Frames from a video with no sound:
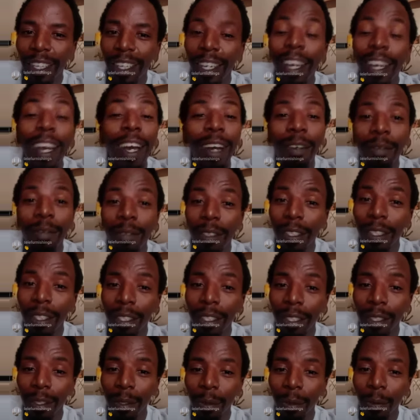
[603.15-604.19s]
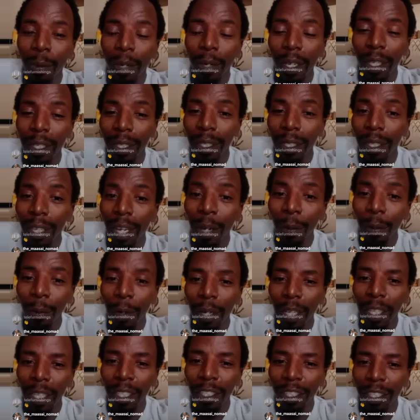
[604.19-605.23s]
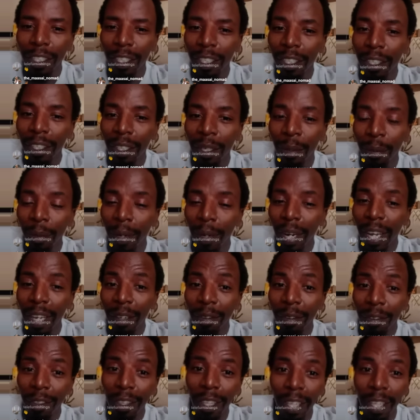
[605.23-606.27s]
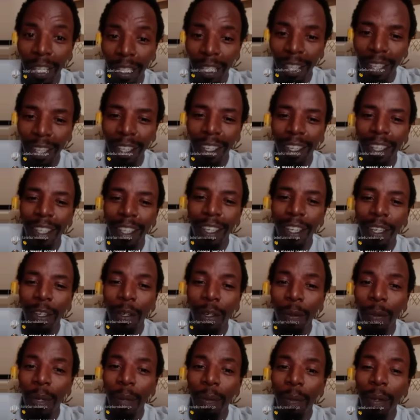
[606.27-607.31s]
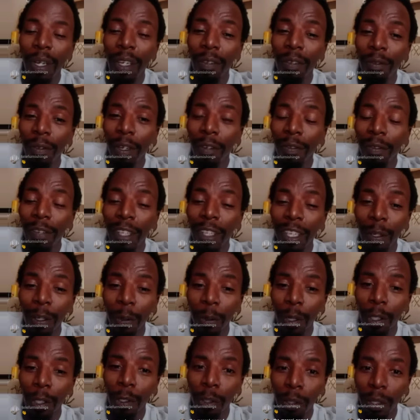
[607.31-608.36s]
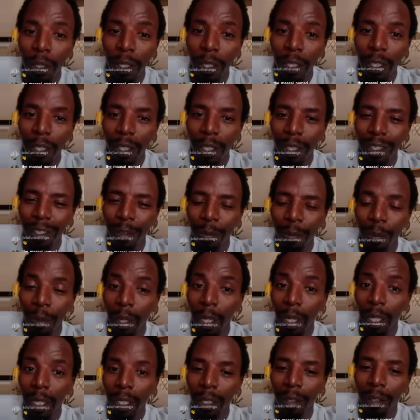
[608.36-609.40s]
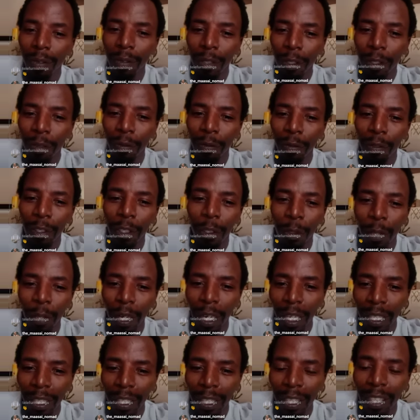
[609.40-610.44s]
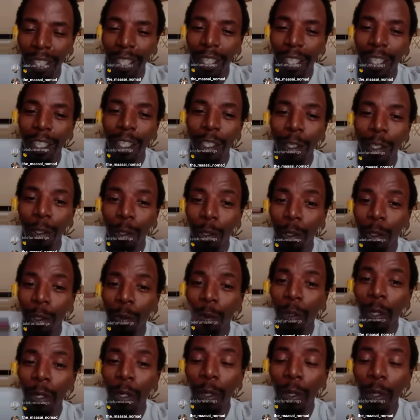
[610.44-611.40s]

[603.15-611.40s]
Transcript: have this 1 hour Instagram live thing. Remember, if you have any questions, please feel free to ask. So tomorrow,